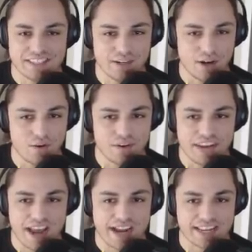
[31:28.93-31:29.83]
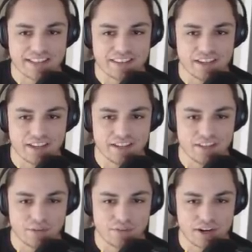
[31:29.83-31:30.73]
you know, not get the
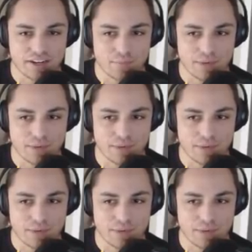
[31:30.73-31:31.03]
the run in.